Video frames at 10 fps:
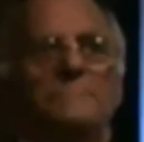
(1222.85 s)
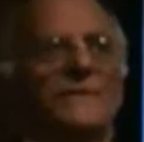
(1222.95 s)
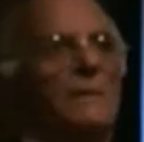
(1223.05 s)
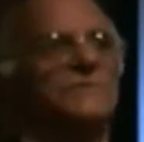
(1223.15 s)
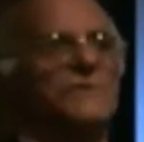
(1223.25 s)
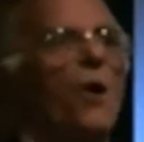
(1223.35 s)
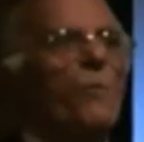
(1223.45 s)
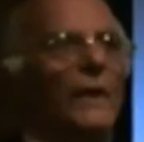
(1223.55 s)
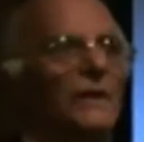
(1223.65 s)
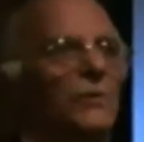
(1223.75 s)
But there was
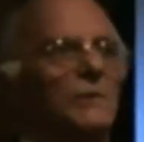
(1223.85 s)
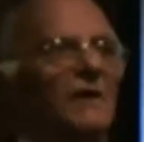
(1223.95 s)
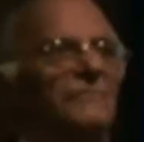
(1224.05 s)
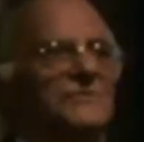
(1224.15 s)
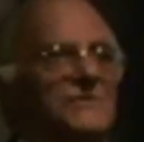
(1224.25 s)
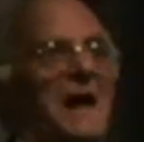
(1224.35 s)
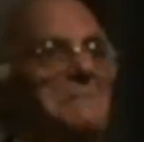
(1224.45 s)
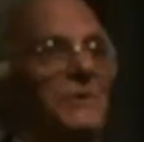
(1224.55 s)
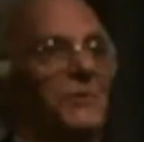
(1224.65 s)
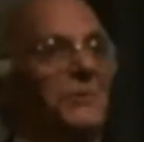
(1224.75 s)
no one who loved
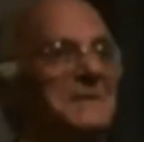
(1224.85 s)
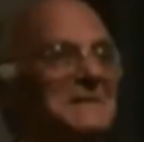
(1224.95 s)
Samuel.